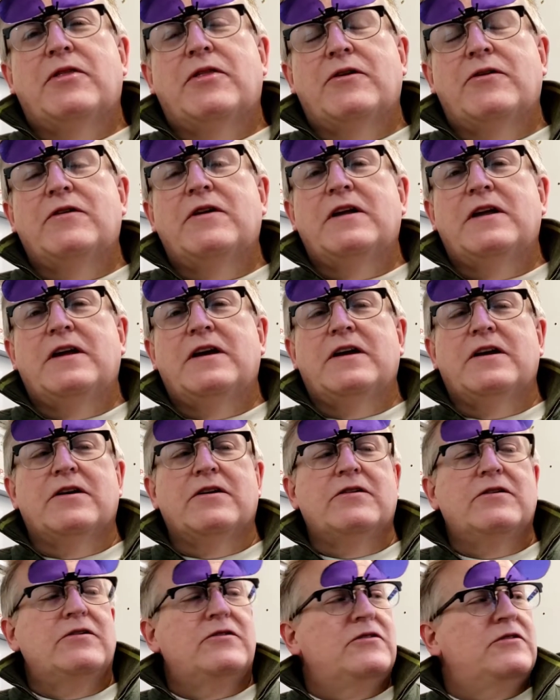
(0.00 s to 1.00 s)
30
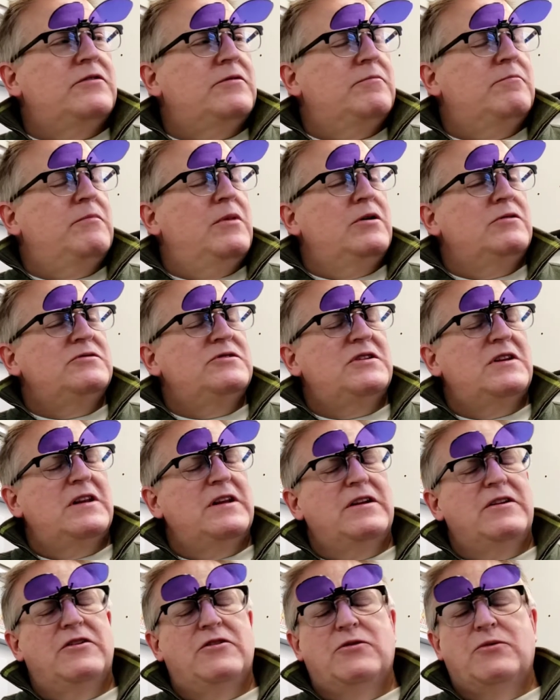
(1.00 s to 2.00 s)
years,
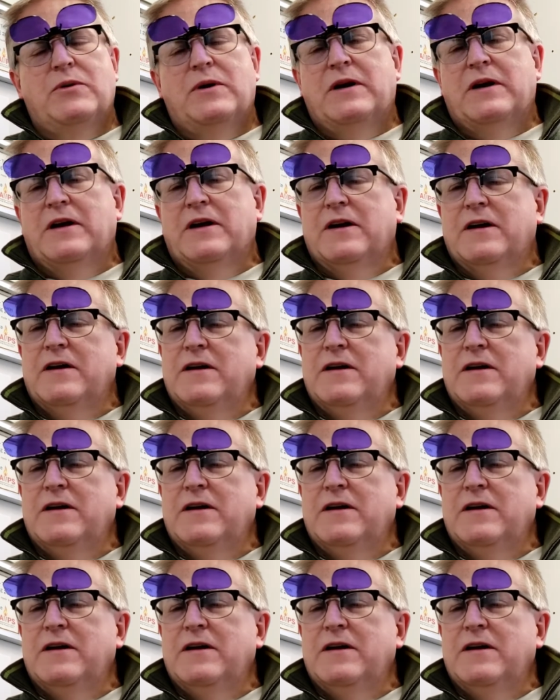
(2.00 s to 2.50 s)
mostly doing